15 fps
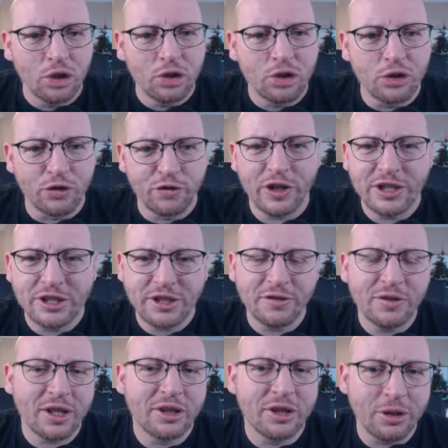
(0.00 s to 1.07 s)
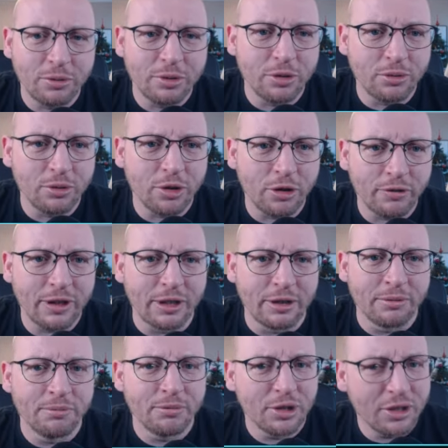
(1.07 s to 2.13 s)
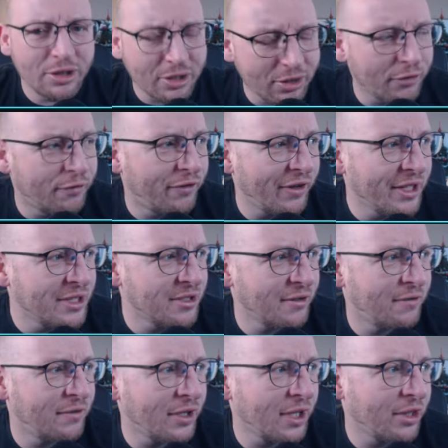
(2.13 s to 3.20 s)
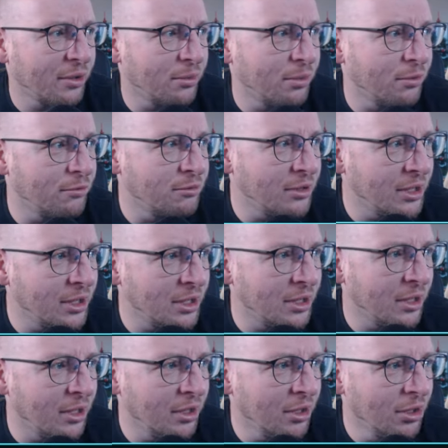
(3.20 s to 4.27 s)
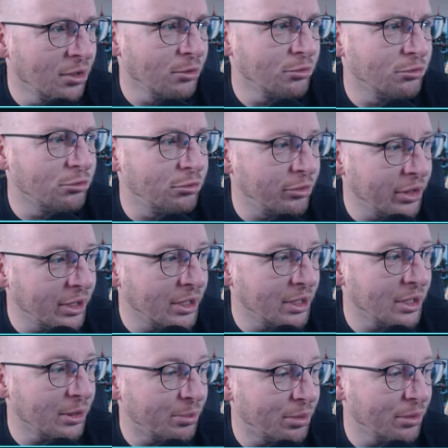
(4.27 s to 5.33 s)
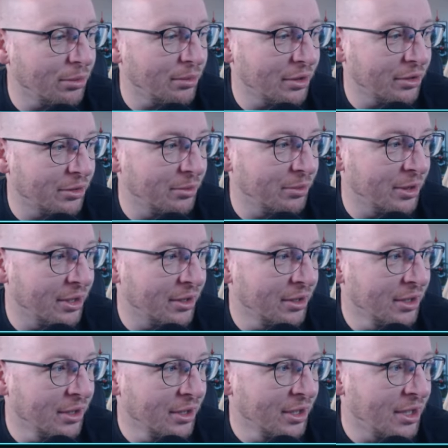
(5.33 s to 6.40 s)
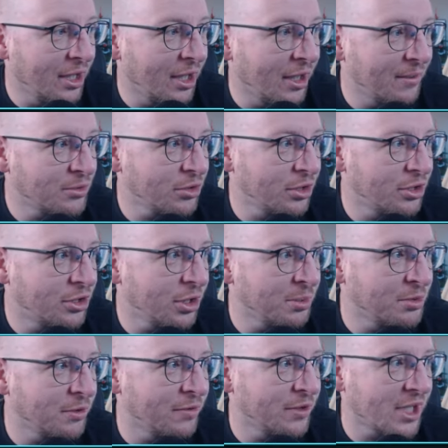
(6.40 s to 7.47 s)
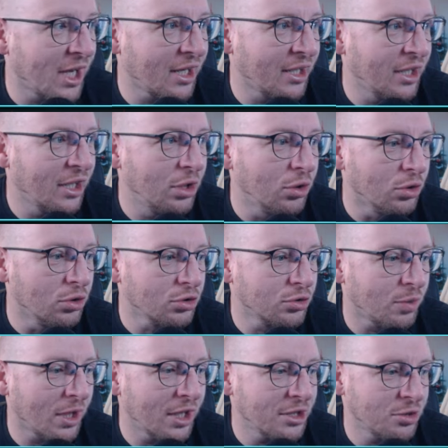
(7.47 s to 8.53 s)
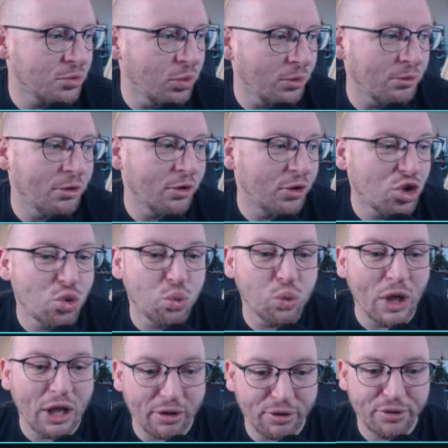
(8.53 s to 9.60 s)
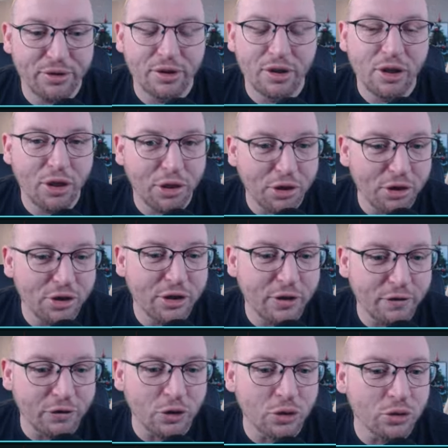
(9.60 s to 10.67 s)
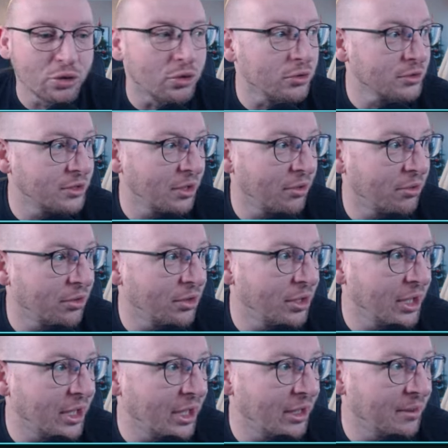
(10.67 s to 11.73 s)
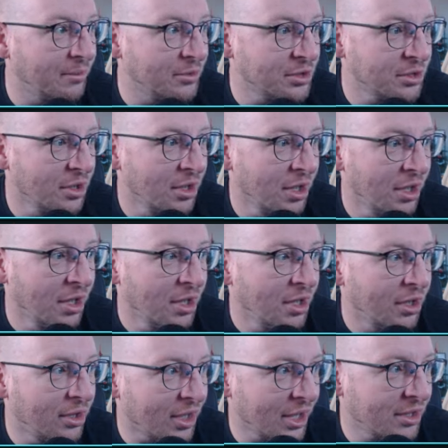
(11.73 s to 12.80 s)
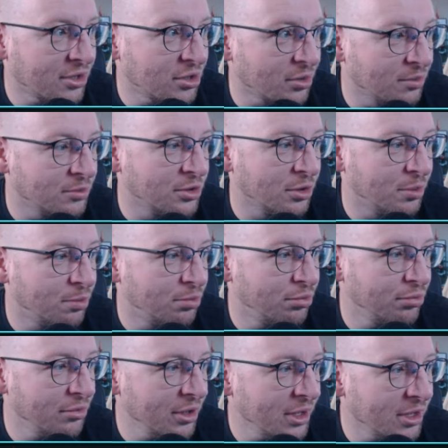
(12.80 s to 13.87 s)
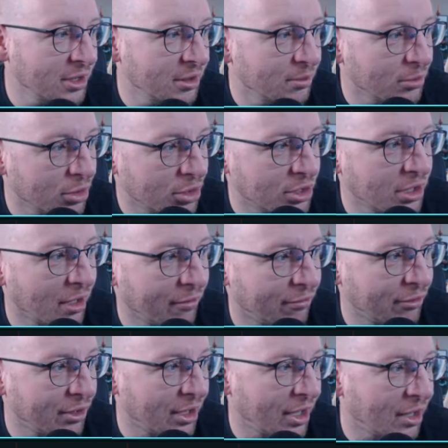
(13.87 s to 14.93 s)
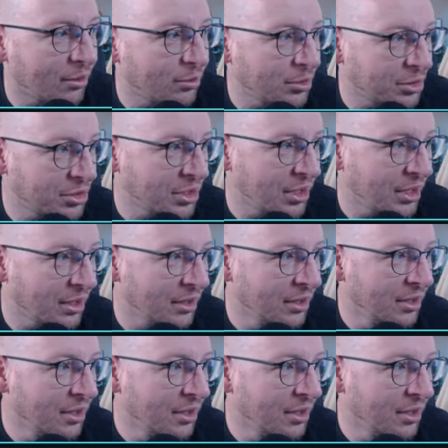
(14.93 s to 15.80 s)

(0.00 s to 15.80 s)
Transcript: Defensively, I think we're doing all right. Offensively, I think we're really, really poor at the minute. So in terms of attacking, goals-wise, we were 12th. 34 goals in 30 games. That sums up pretty much everything, I would say.